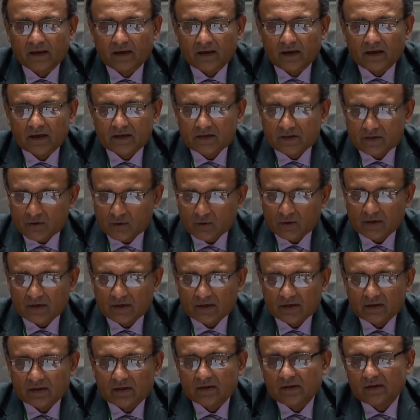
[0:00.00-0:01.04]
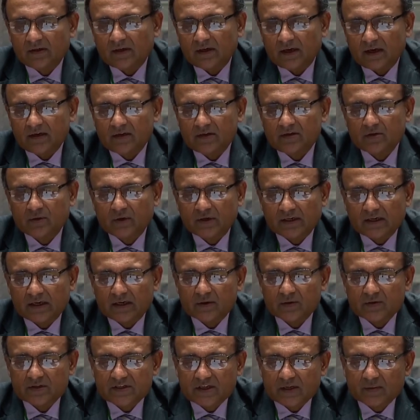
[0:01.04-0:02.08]
It took into
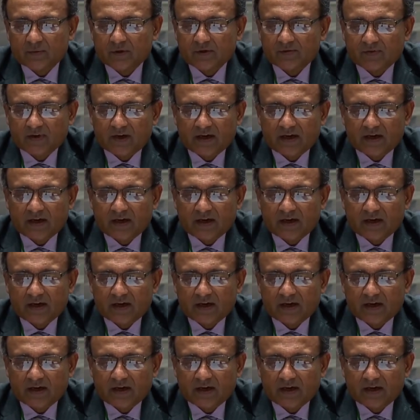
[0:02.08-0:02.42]
account some of